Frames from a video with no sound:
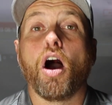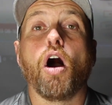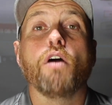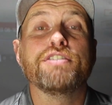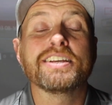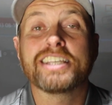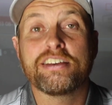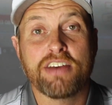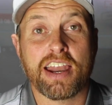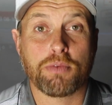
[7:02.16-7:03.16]
Obviously,
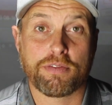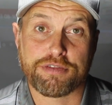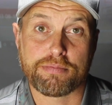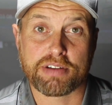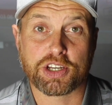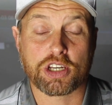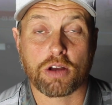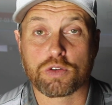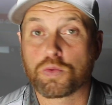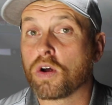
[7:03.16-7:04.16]
if anyone from
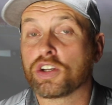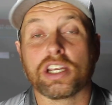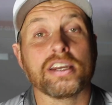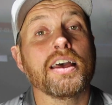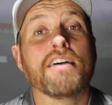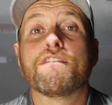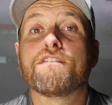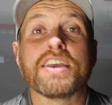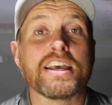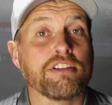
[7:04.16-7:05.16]
Bridgestone's watching,
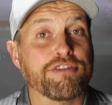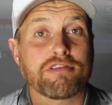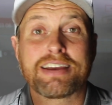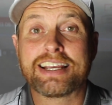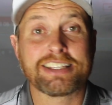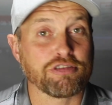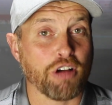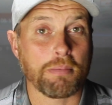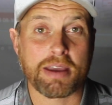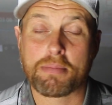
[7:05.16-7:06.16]
feel free to
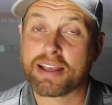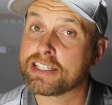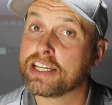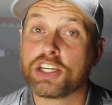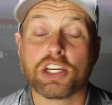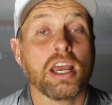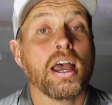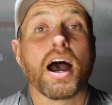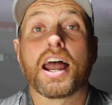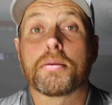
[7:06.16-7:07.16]
drop me a message
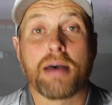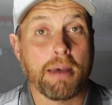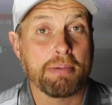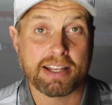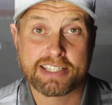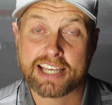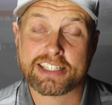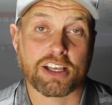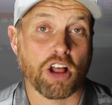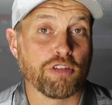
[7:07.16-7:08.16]
and I'm happy to
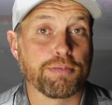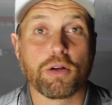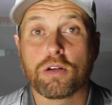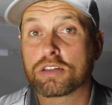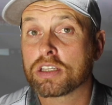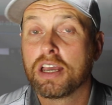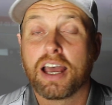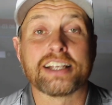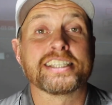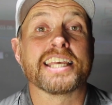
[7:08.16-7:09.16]
test the golf balls
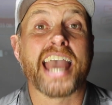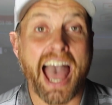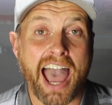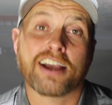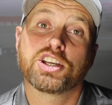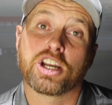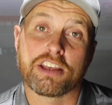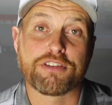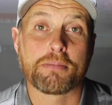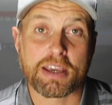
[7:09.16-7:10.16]
and see
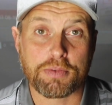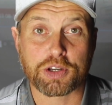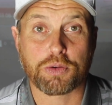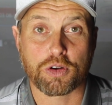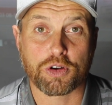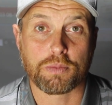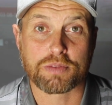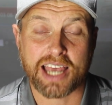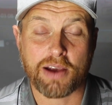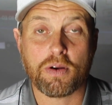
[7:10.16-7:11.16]
actually for me which one
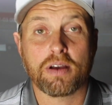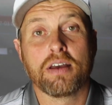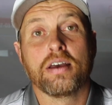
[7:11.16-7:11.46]
comes out.